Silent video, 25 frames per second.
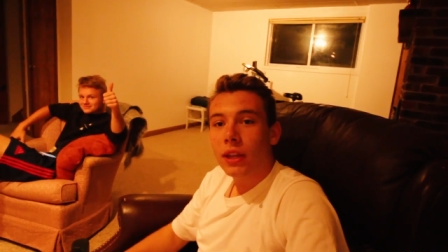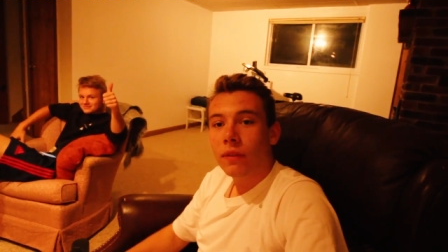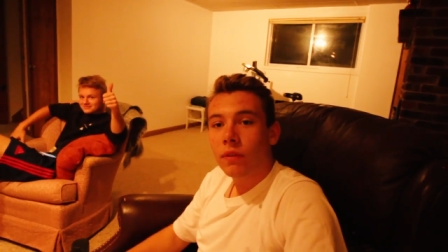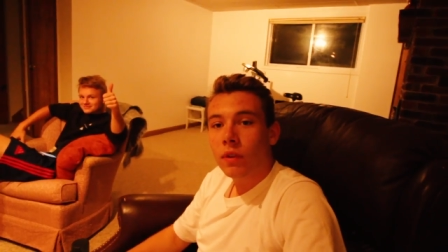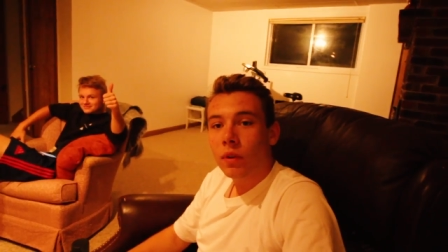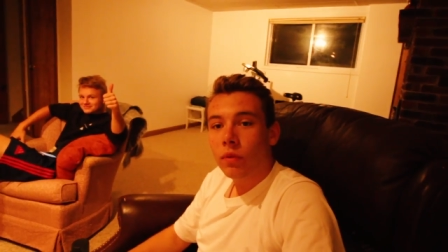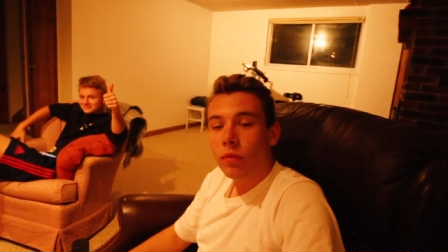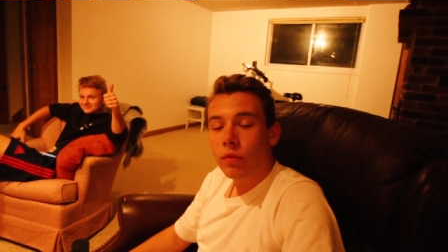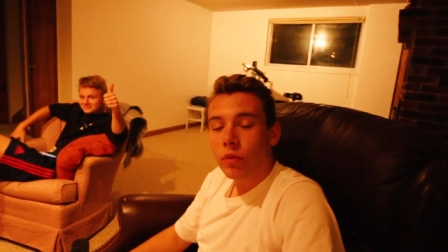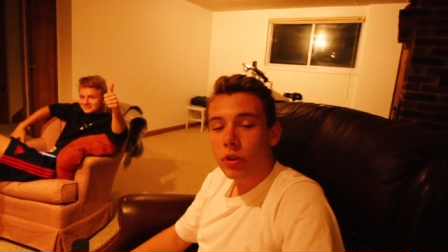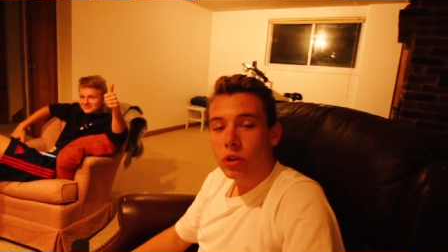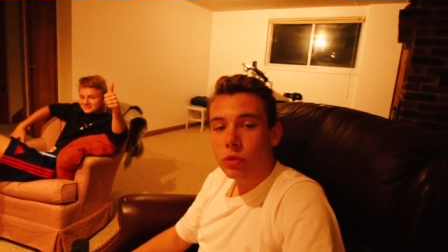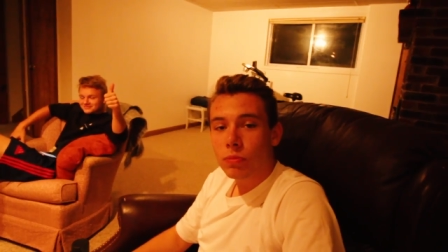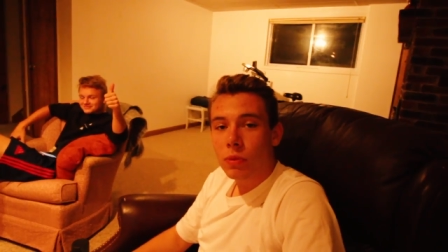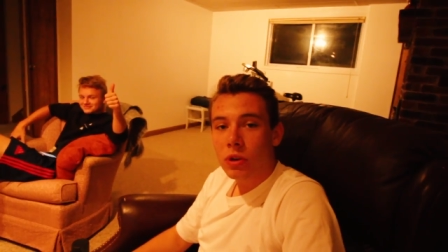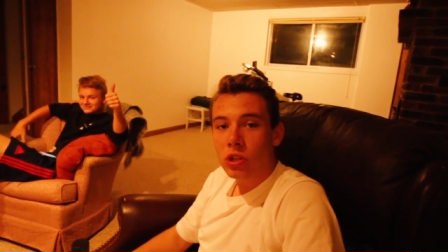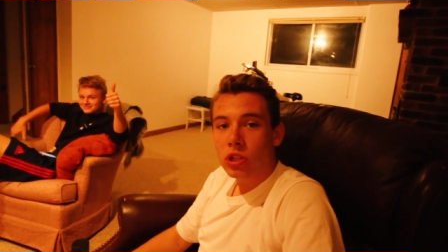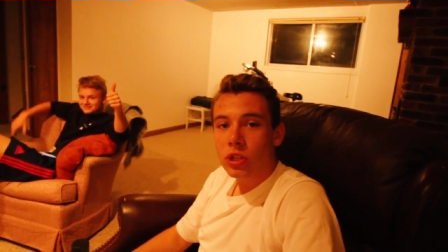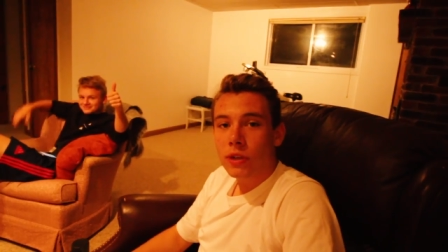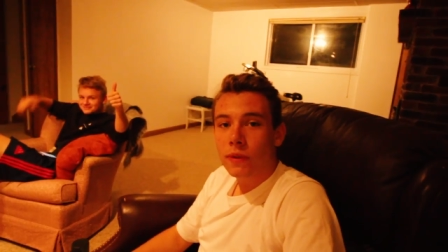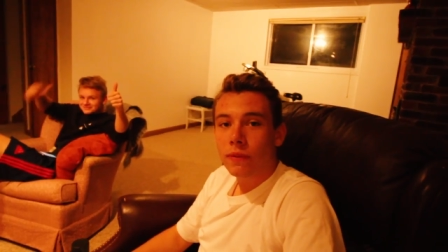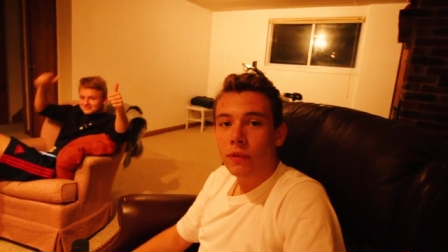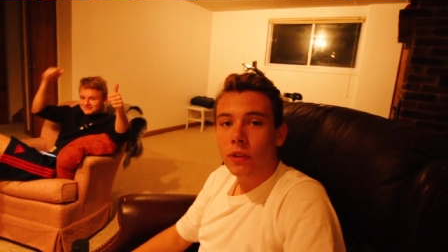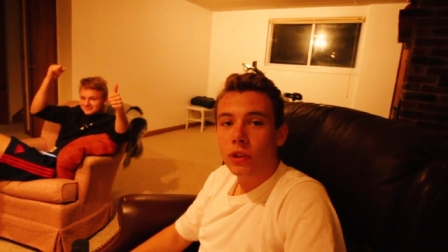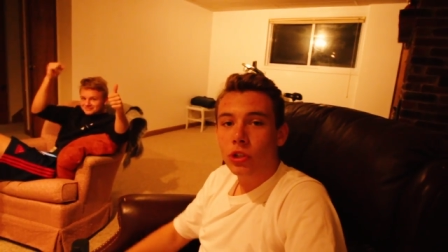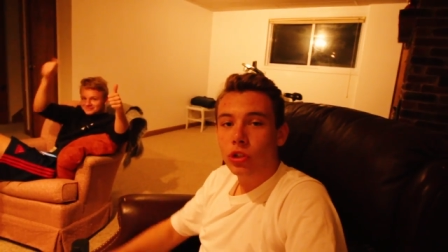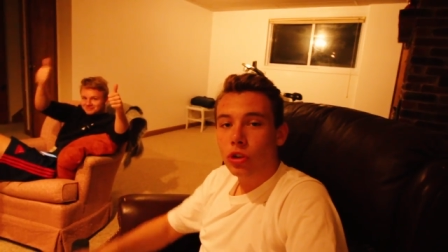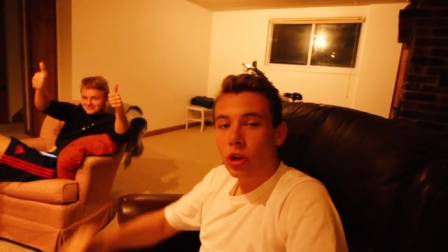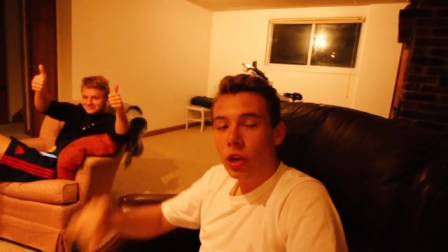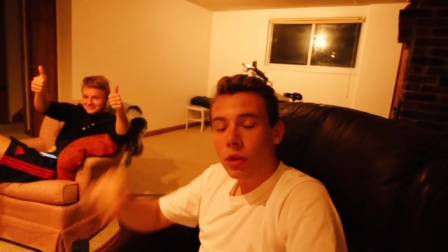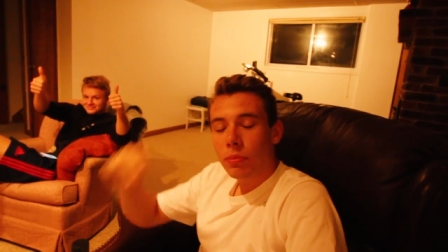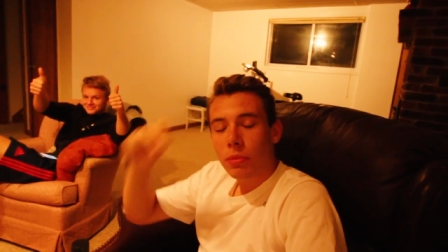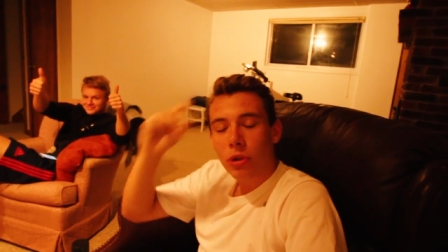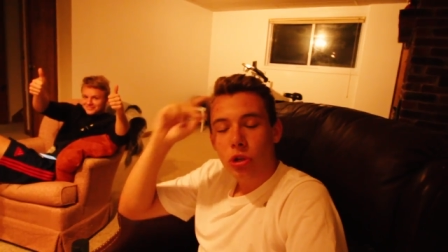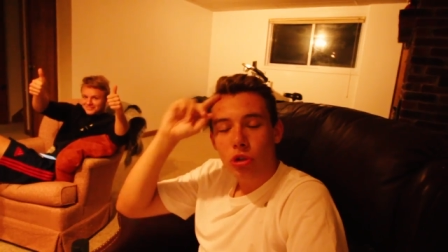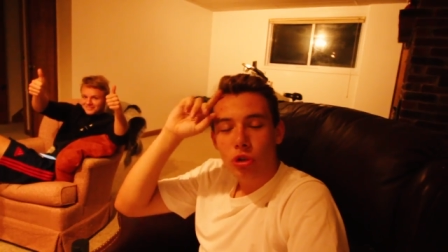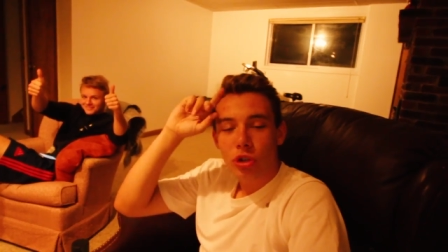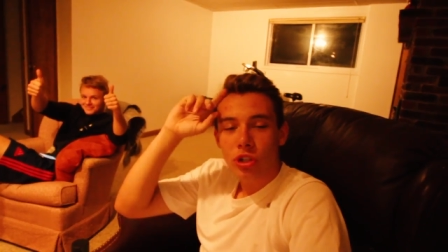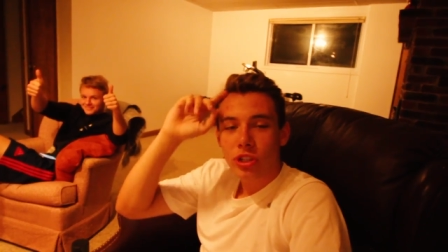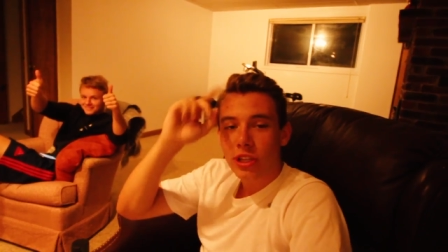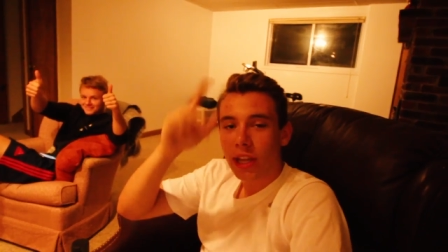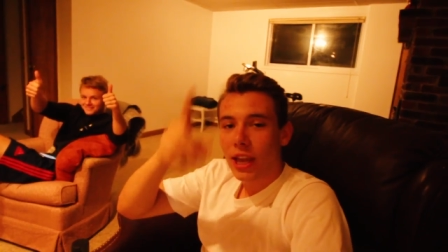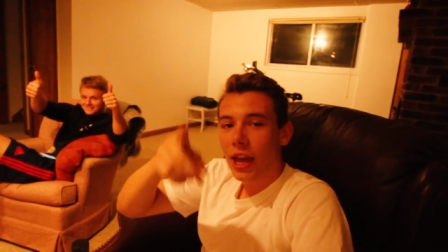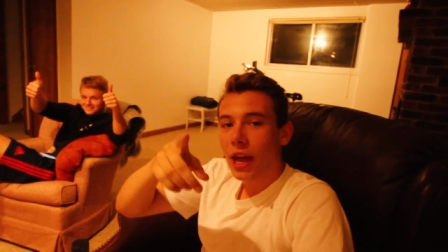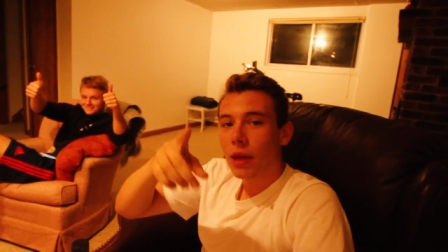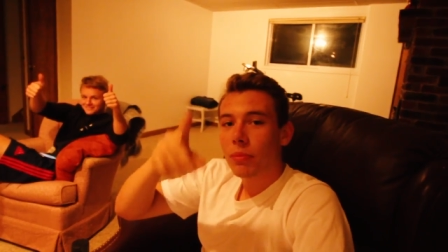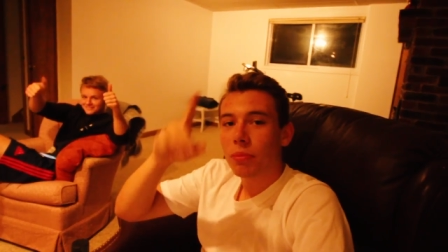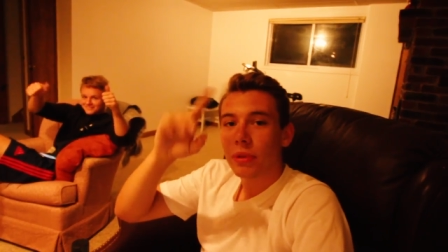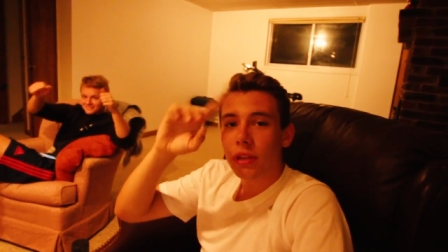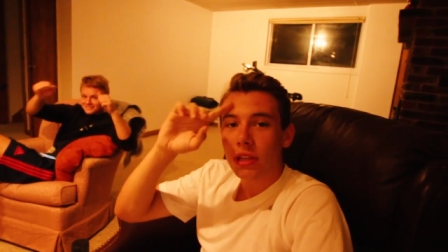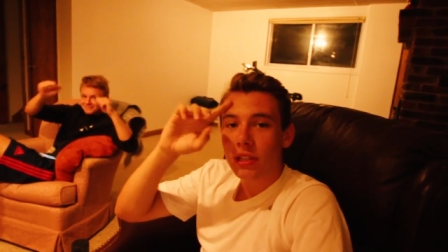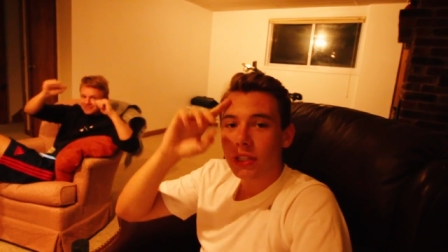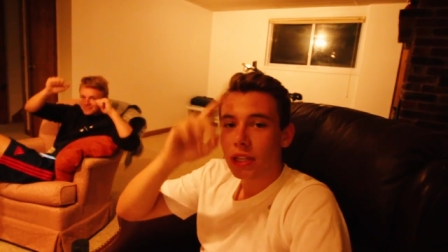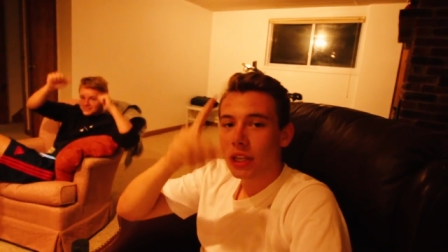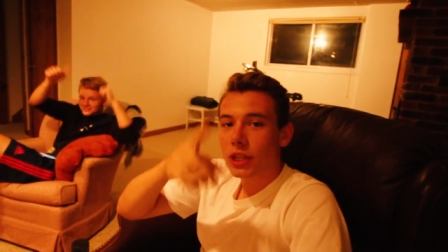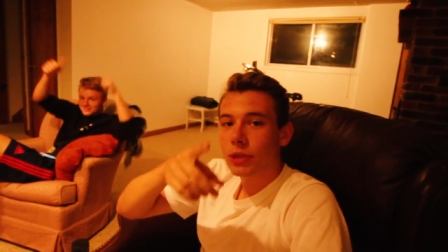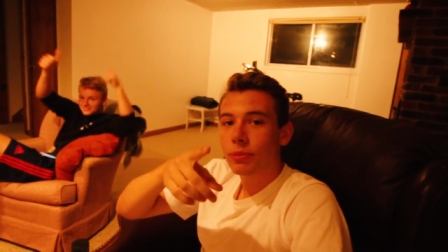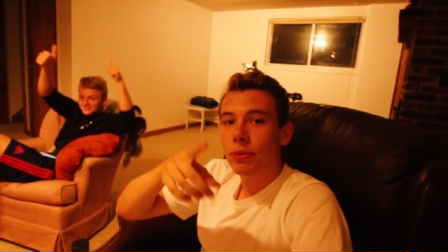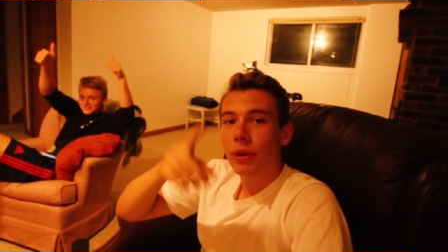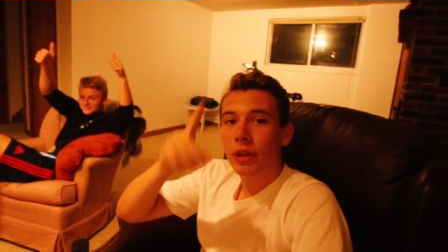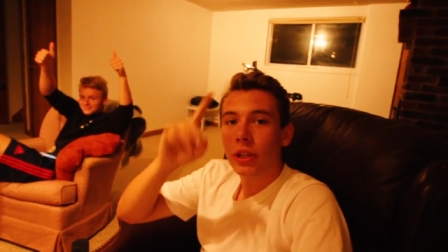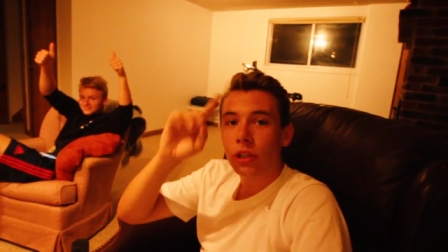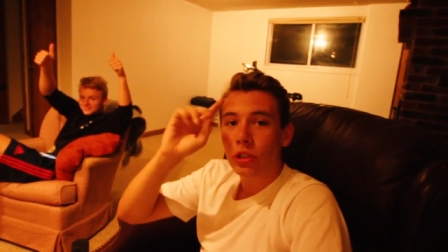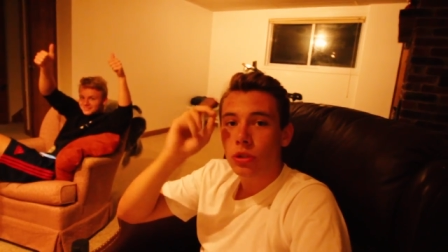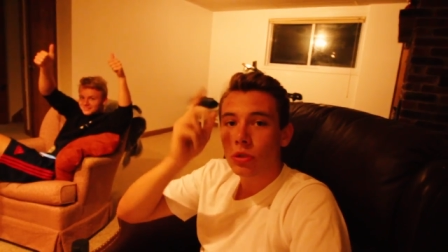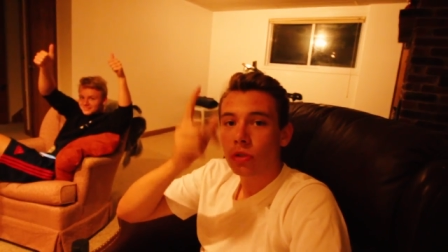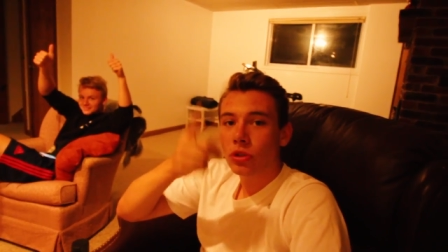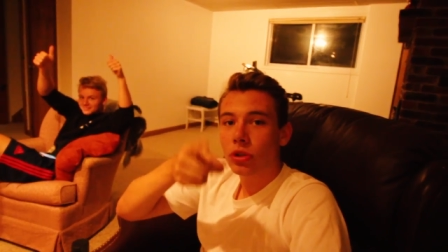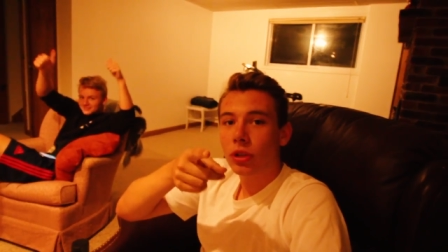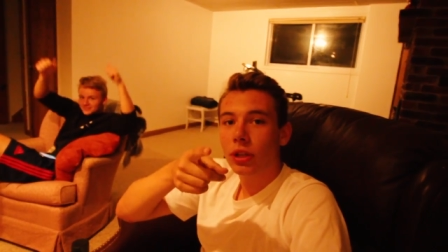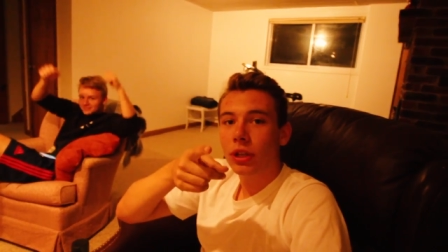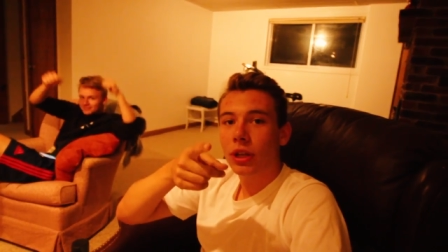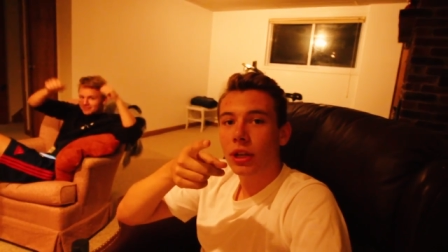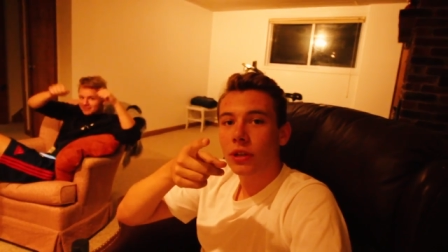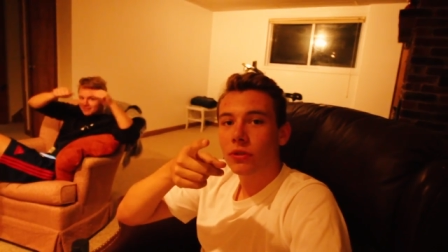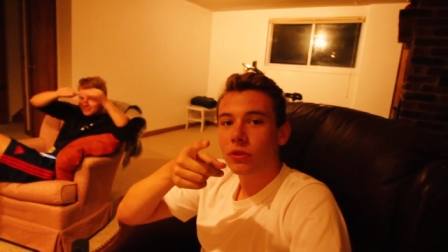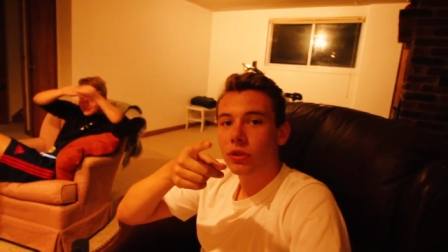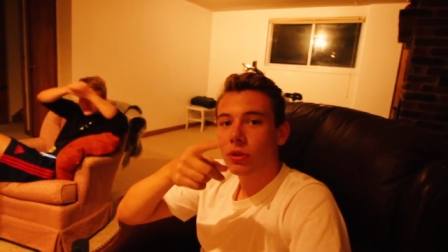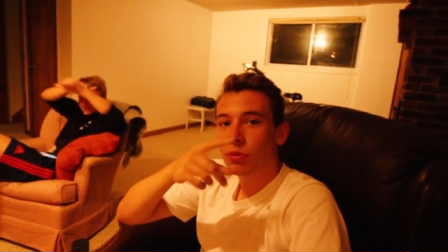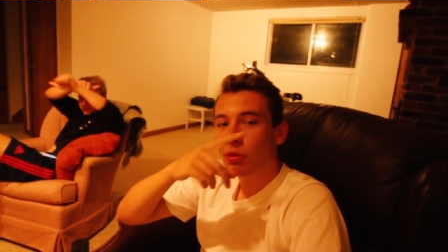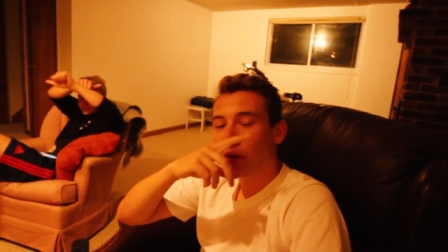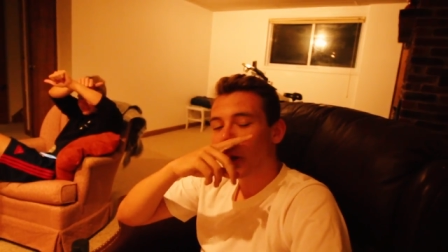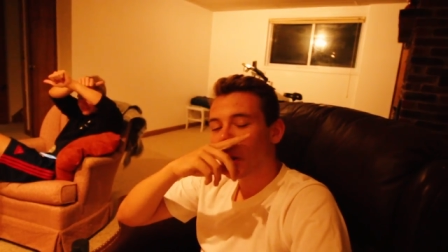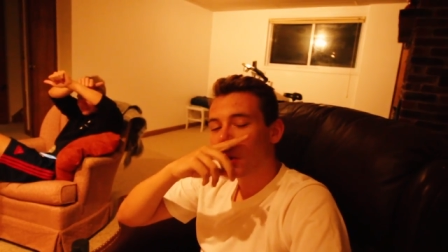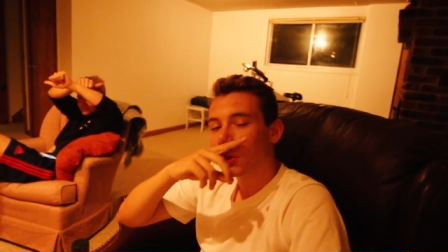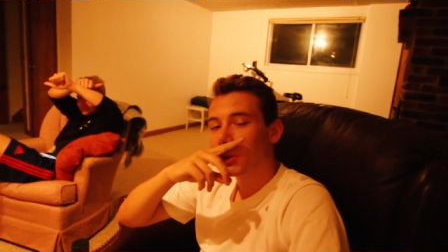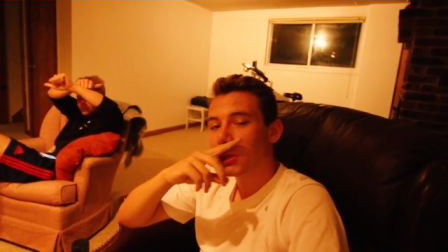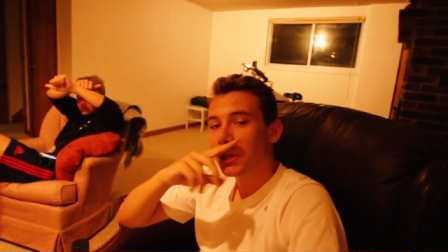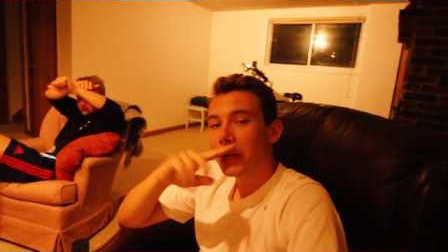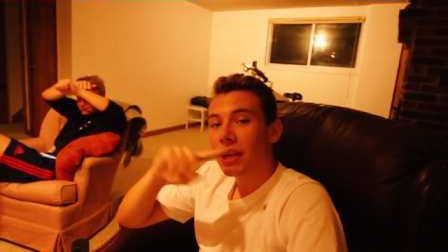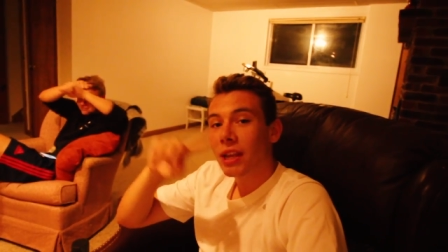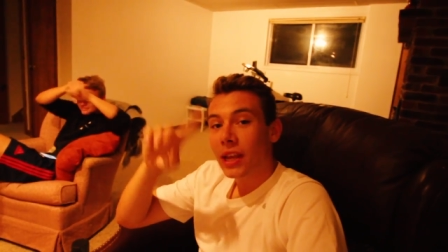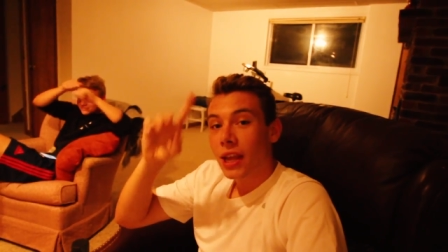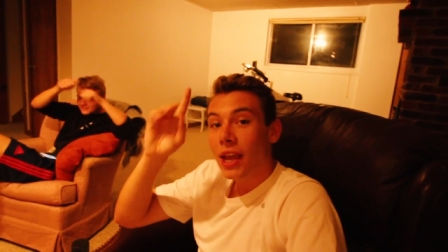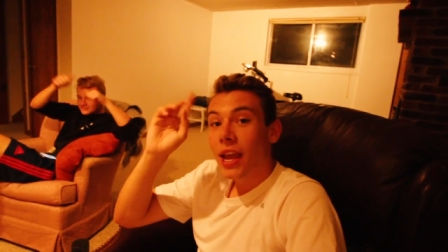If you didn't refresh your page, and give it another try. And make sure you stay happy, stay smiling, do something nice to someone else.